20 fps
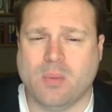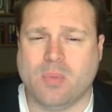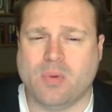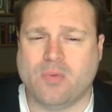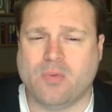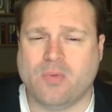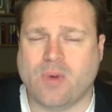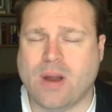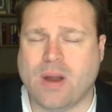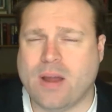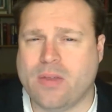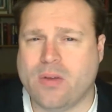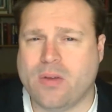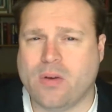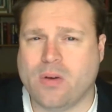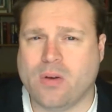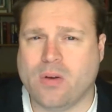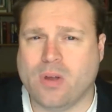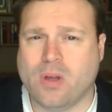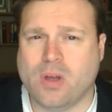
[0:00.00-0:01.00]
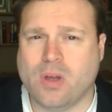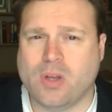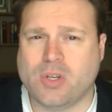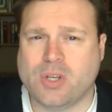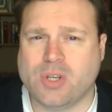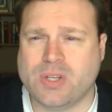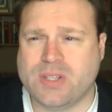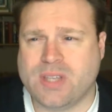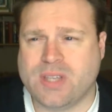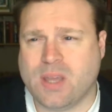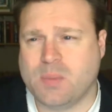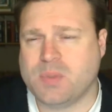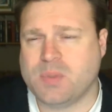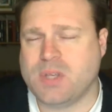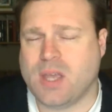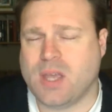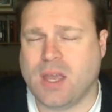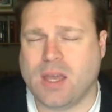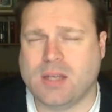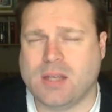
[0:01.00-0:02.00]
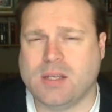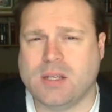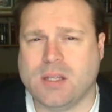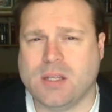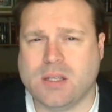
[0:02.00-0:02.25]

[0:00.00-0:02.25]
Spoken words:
but rather she skips ahead to the